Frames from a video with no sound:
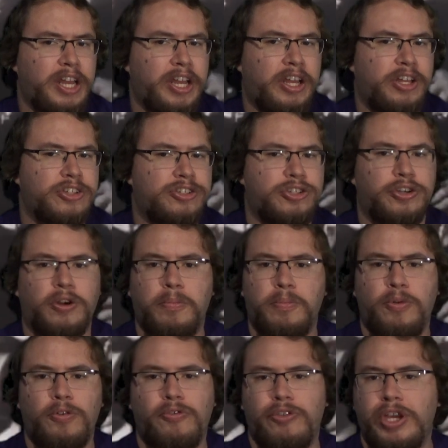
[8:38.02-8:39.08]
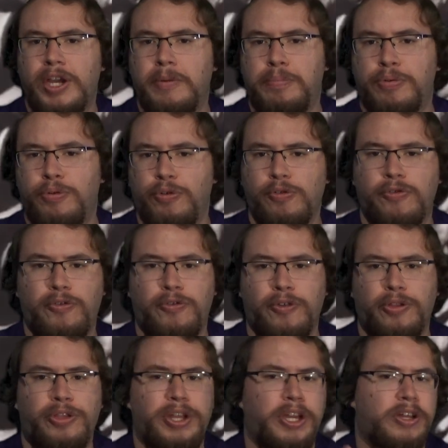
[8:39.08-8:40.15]
is your movie approved
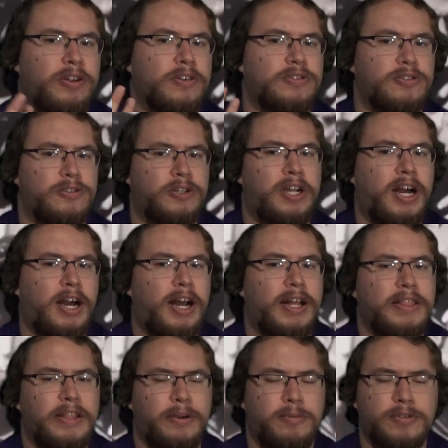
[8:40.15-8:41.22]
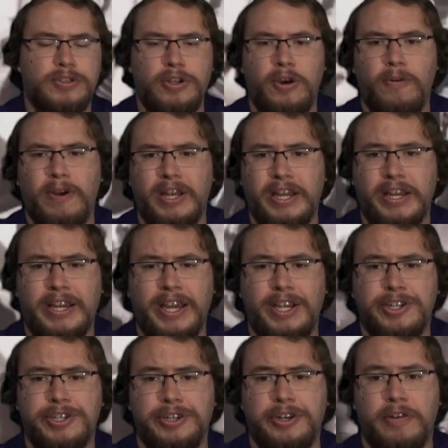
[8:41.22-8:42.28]
for theaters or not? There was no
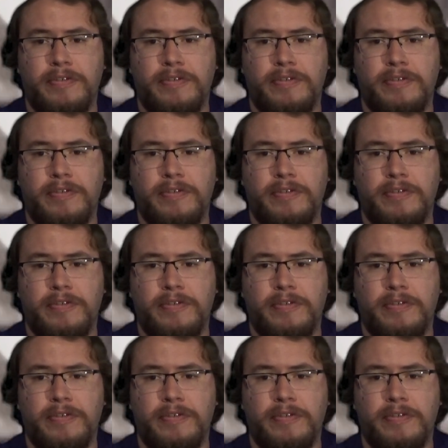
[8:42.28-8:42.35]
indication